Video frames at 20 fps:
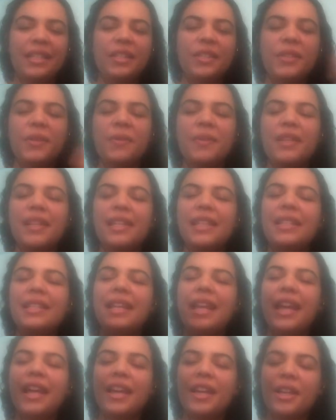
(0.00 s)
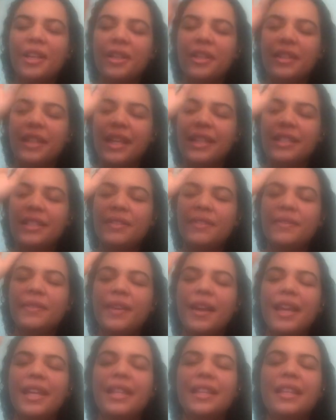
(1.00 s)
So inhale that
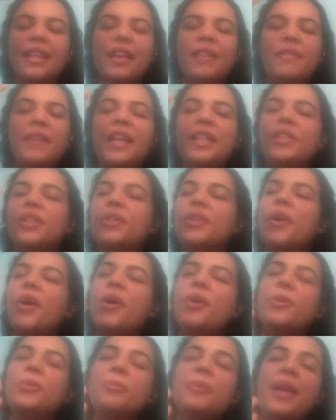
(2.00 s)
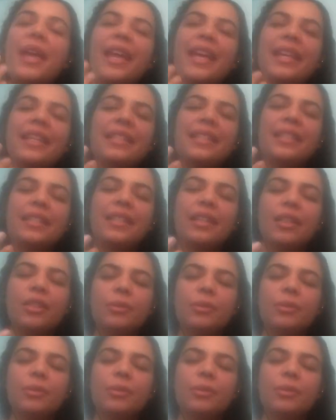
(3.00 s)
divine love at your own pace.